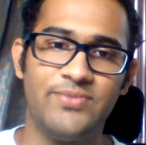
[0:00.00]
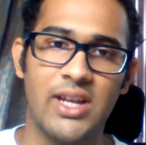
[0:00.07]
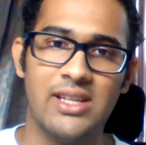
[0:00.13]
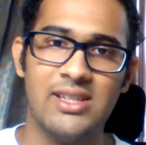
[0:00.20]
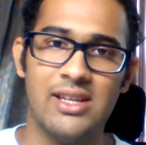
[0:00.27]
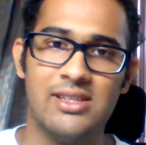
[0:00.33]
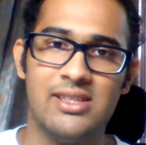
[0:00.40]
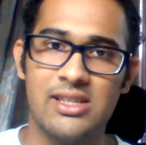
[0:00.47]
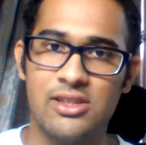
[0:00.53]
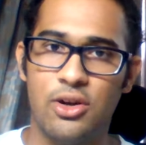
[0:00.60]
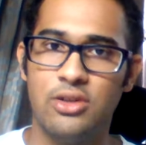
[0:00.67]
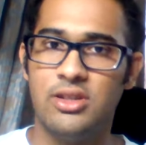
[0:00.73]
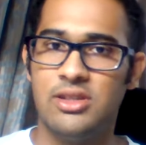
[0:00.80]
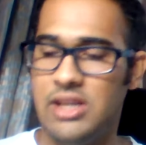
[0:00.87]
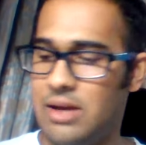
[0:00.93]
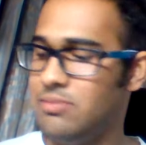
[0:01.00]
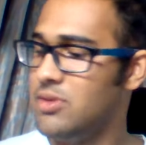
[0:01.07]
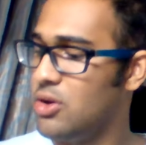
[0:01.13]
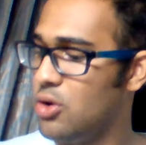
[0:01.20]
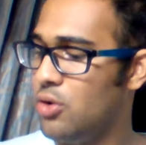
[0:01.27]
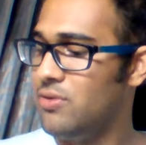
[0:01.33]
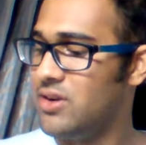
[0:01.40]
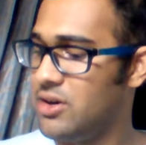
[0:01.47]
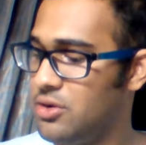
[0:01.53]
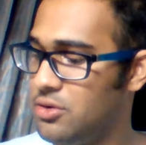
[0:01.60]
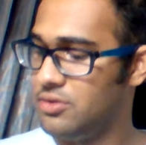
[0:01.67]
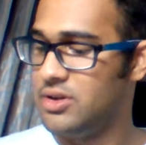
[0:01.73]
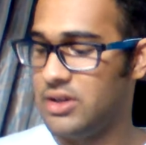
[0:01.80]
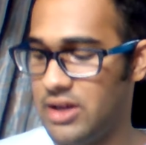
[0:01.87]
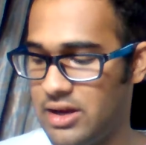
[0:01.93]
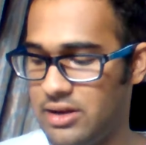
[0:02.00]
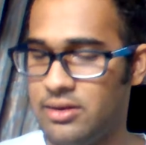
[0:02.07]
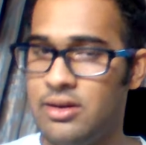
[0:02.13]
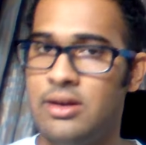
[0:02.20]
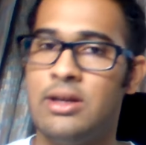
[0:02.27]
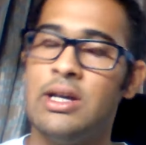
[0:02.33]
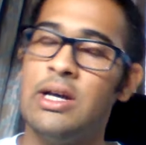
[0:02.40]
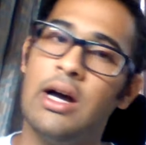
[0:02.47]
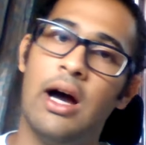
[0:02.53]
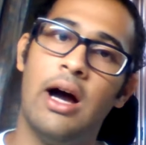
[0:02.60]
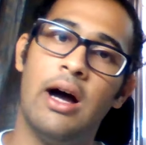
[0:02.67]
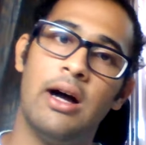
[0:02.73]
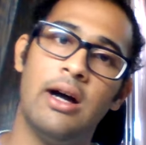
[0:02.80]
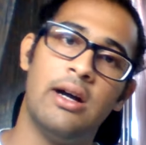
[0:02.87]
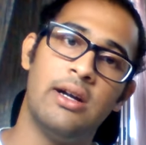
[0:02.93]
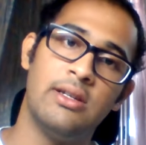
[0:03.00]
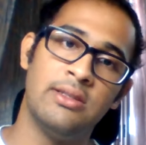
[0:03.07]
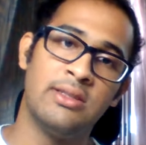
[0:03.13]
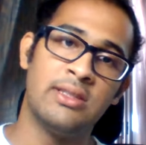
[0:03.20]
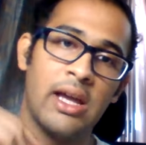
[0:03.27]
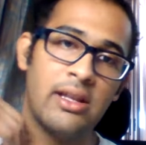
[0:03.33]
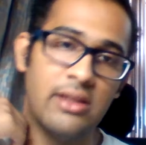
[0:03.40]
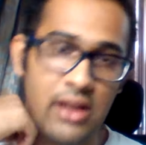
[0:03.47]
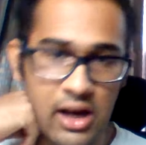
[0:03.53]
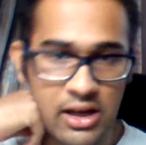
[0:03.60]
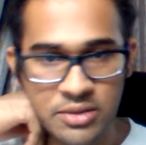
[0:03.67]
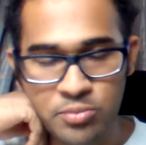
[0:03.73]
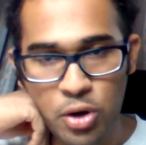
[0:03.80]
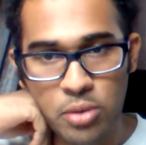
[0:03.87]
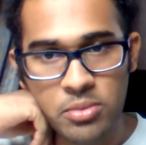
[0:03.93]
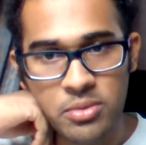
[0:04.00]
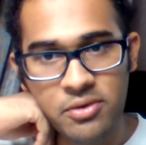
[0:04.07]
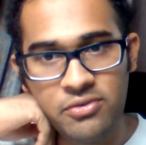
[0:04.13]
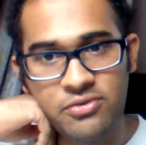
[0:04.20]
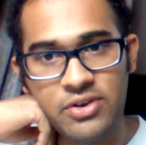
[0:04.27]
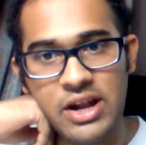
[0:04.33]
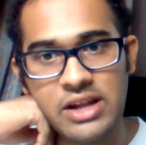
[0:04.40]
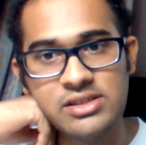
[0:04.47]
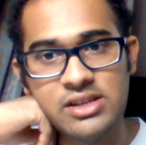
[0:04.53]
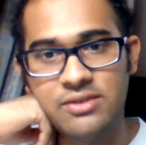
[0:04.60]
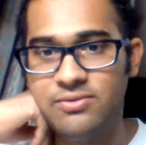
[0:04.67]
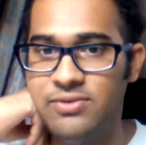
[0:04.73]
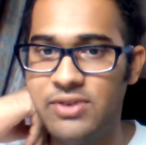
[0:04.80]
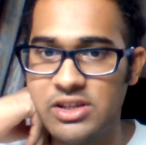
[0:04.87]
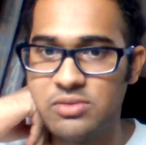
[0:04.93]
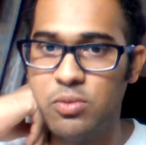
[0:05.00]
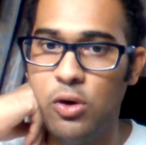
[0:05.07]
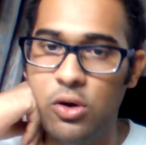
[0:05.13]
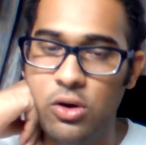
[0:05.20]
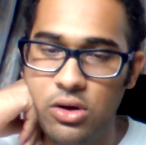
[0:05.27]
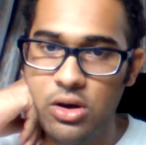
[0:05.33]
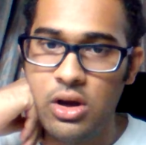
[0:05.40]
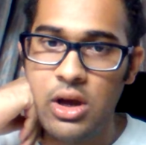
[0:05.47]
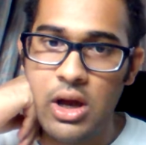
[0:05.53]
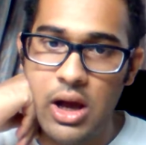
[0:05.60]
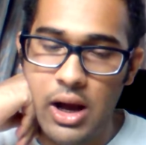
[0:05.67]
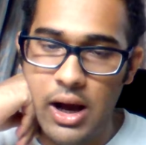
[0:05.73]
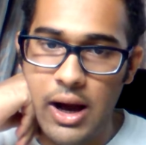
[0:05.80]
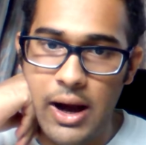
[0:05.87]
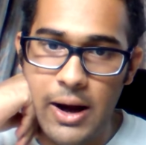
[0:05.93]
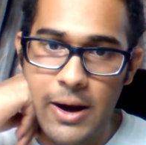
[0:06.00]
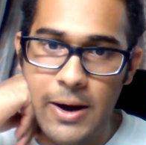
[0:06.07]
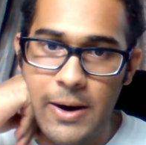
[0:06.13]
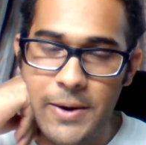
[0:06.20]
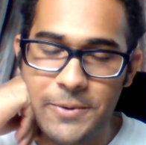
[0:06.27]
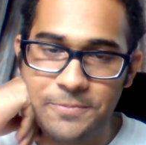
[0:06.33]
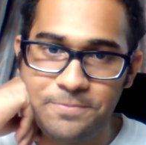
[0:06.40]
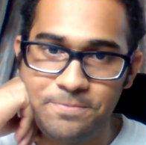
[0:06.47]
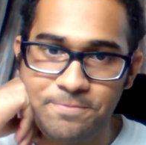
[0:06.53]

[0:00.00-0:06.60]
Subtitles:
It's just not the same thing over and over again. So the other problem of friends and Facebook. Uh,